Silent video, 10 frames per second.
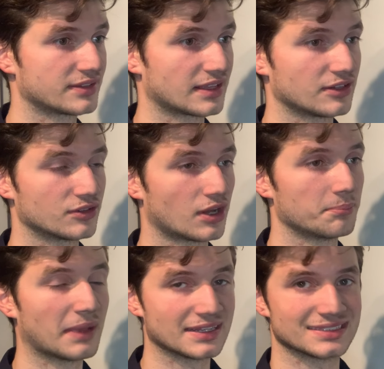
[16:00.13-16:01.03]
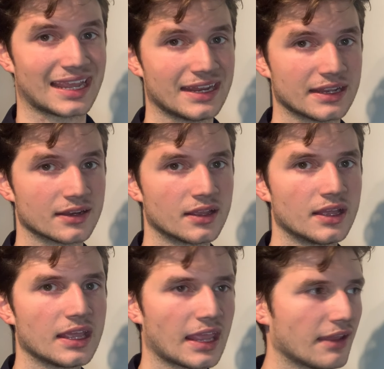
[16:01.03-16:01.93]
that you're not maintaining.
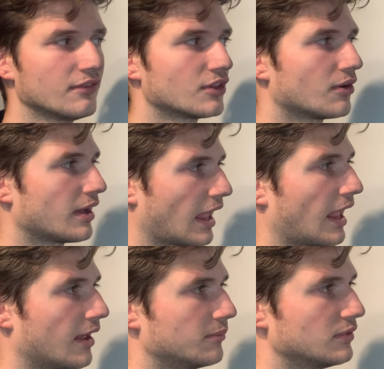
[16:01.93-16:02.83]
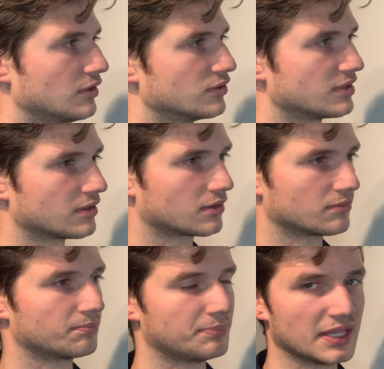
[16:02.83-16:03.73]
Even though I am using
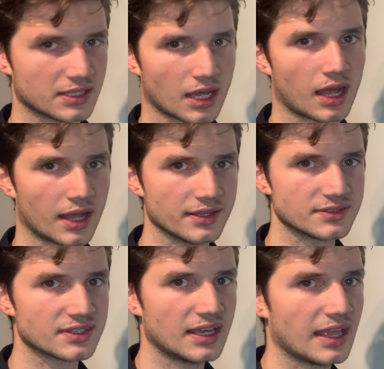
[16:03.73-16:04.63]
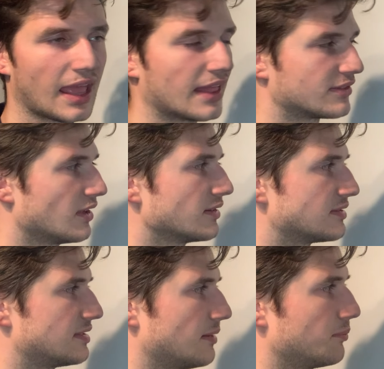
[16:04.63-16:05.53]
because, it's not
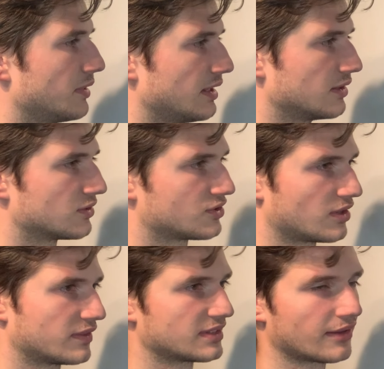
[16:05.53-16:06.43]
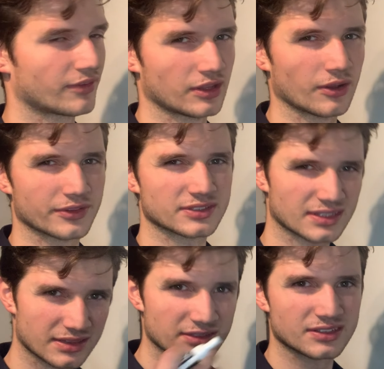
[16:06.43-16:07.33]
simply service level. You know,
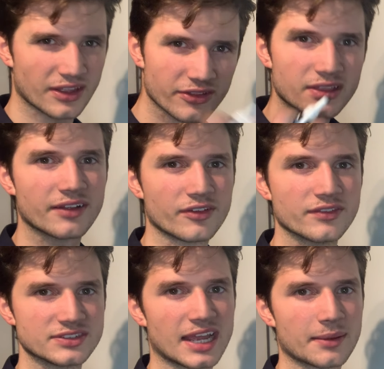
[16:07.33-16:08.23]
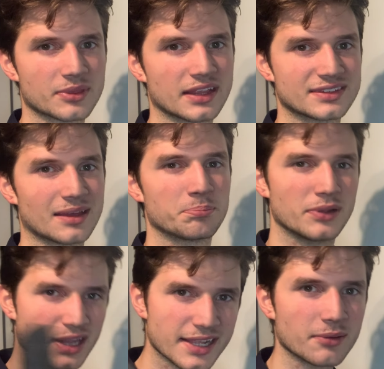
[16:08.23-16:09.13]
there's another level of depth. It's
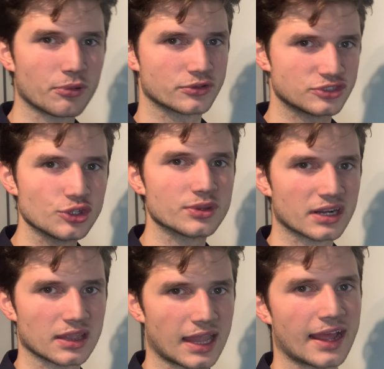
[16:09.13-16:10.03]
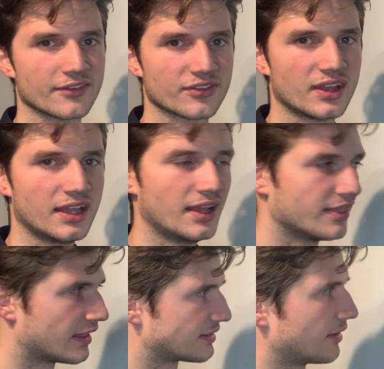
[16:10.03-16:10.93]
applicable to their life.
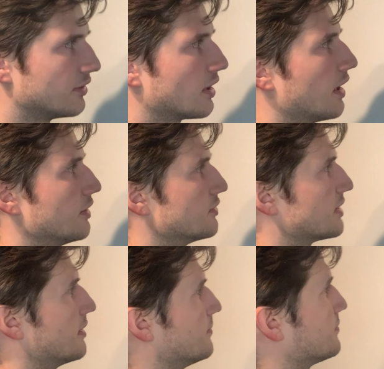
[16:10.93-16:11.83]
That's how you gotta use it.